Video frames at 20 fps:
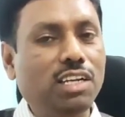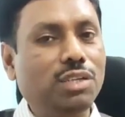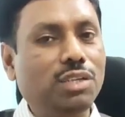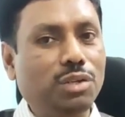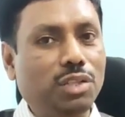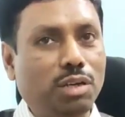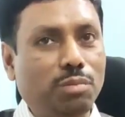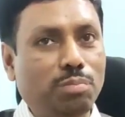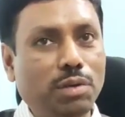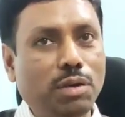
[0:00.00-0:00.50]

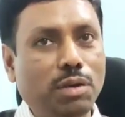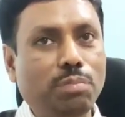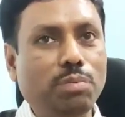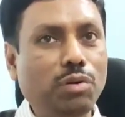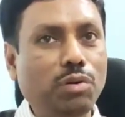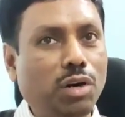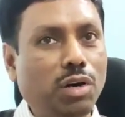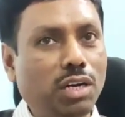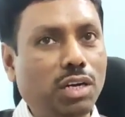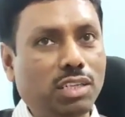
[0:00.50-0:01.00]
So the
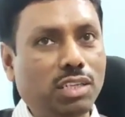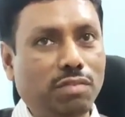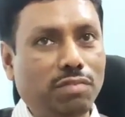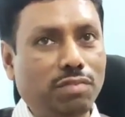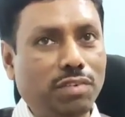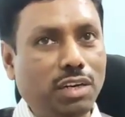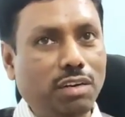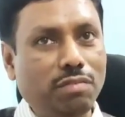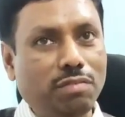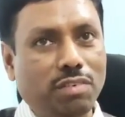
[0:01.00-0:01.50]
people who are
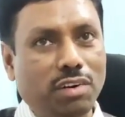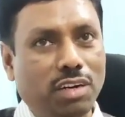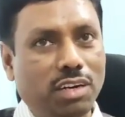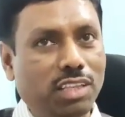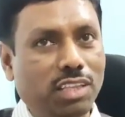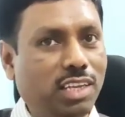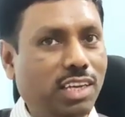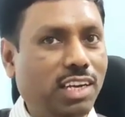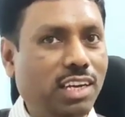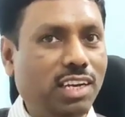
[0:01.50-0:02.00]
suffering
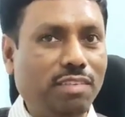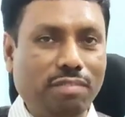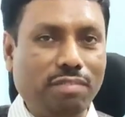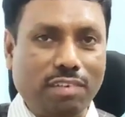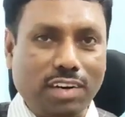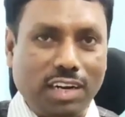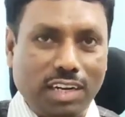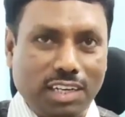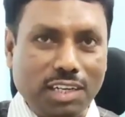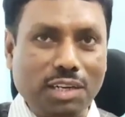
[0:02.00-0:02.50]
for the
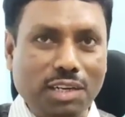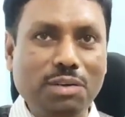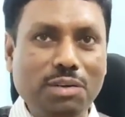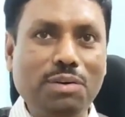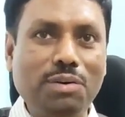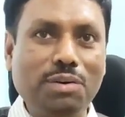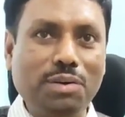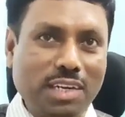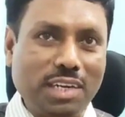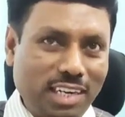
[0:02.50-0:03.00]

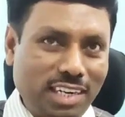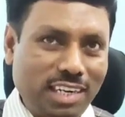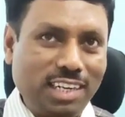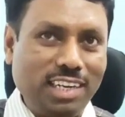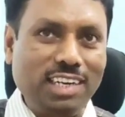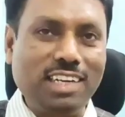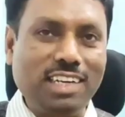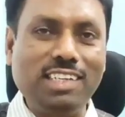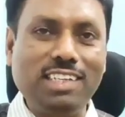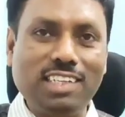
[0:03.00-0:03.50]
vertigo,
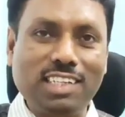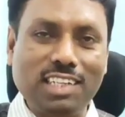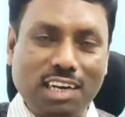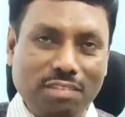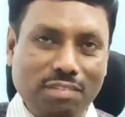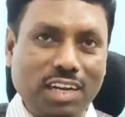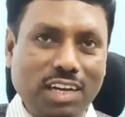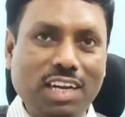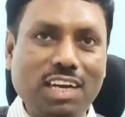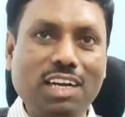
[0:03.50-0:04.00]
giddiness,
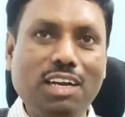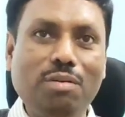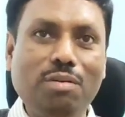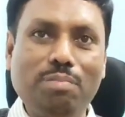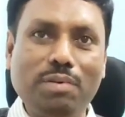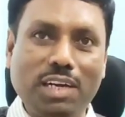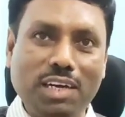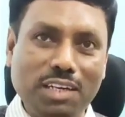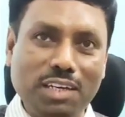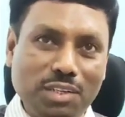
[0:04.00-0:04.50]
cervical
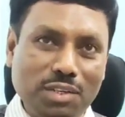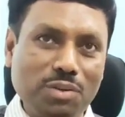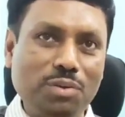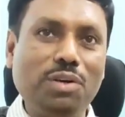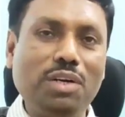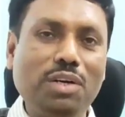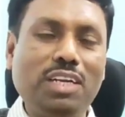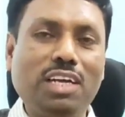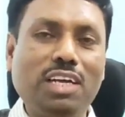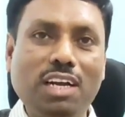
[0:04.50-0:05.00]
pain,
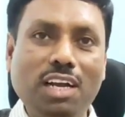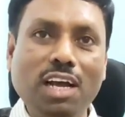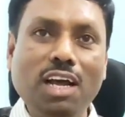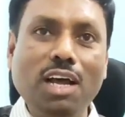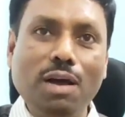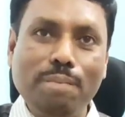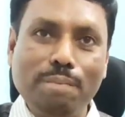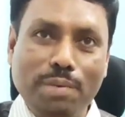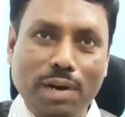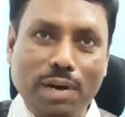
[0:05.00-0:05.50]
shoulder,